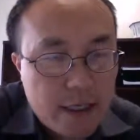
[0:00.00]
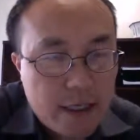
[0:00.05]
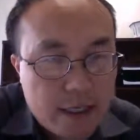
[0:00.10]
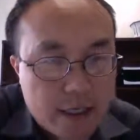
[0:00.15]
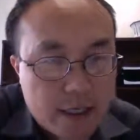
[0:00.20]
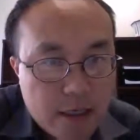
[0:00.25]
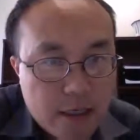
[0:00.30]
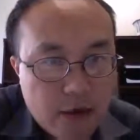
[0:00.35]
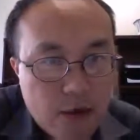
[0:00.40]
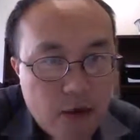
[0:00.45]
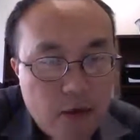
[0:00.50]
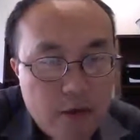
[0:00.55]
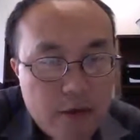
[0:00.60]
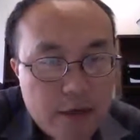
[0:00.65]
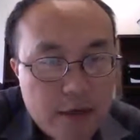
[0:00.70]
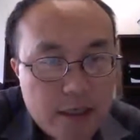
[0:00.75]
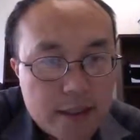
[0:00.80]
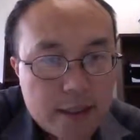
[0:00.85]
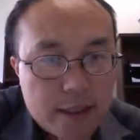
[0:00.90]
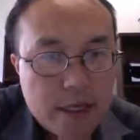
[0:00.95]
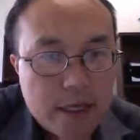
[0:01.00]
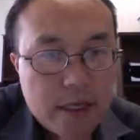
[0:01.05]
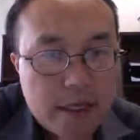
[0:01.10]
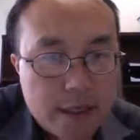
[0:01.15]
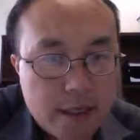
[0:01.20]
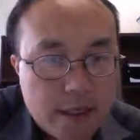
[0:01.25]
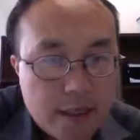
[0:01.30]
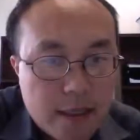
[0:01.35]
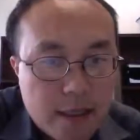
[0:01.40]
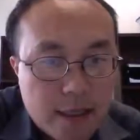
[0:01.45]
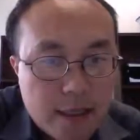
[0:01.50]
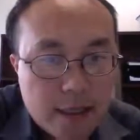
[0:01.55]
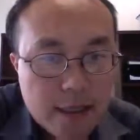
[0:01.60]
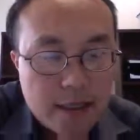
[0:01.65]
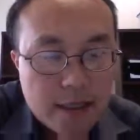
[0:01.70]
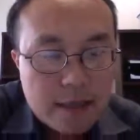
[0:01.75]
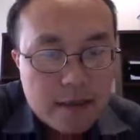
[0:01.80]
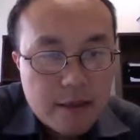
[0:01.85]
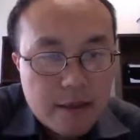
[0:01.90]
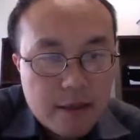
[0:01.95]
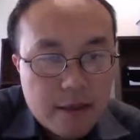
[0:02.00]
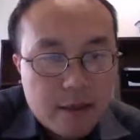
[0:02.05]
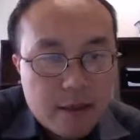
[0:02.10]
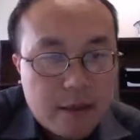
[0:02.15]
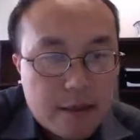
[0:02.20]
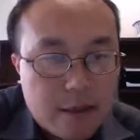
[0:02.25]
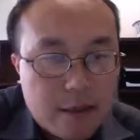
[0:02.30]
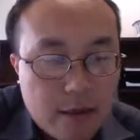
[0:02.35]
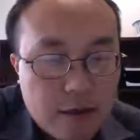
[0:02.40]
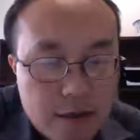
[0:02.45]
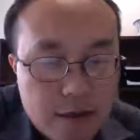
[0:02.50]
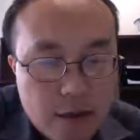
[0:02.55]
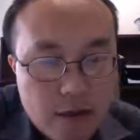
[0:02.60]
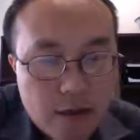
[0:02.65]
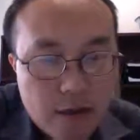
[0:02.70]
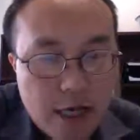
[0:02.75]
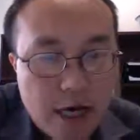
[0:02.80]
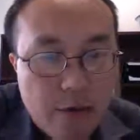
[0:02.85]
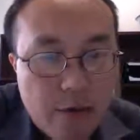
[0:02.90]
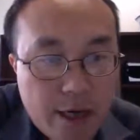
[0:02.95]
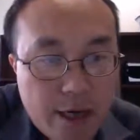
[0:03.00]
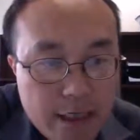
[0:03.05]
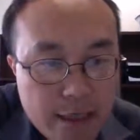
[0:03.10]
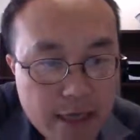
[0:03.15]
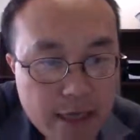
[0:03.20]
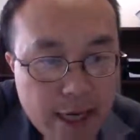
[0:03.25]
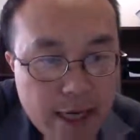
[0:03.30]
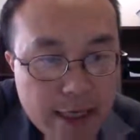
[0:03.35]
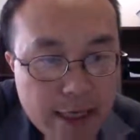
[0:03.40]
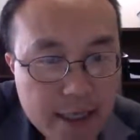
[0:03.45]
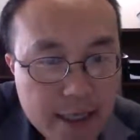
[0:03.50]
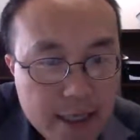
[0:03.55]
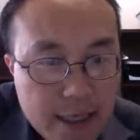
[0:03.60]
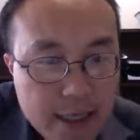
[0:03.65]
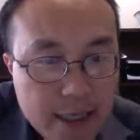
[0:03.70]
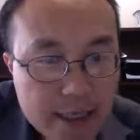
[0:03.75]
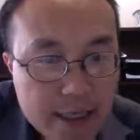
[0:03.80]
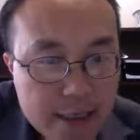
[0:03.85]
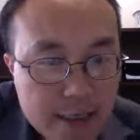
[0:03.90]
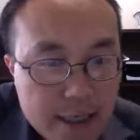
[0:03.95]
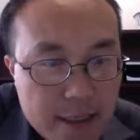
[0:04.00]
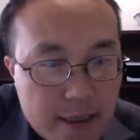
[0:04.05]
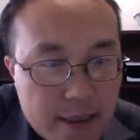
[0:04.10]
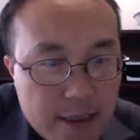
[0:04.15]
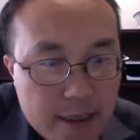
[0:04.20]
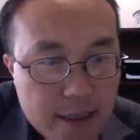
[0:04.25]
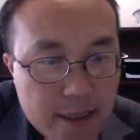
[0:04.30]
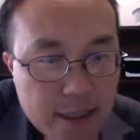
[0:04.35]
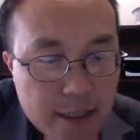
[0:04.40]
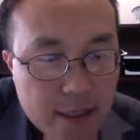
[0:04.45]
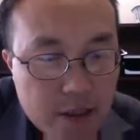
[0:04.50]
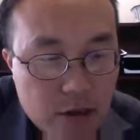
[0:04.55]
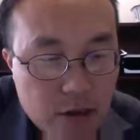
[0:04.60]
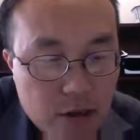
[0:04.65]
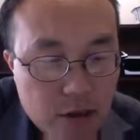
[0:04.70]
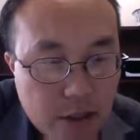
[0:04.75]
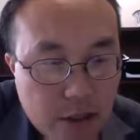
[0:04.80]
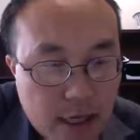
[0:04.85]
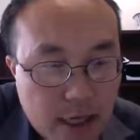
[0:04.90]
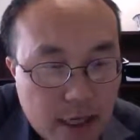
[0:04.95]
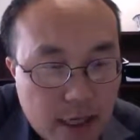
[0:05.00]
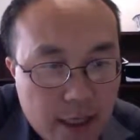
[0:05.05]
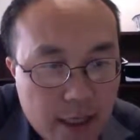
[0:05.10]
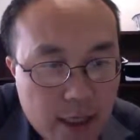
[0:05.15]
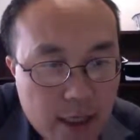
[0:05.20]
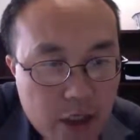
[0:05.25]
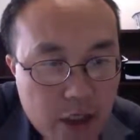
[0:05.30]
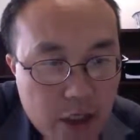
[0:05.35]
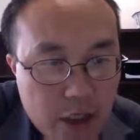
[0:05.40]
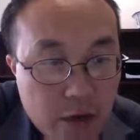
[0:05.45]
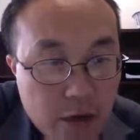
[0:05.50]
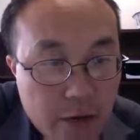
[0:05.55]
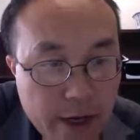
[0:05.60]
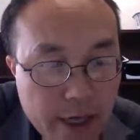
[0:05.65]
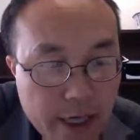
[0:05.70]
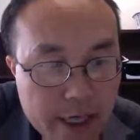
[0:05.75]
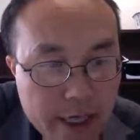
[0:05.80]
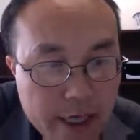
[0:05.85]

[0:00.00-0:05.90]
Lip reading: So all this and so essentially on one side, sensors need to generate,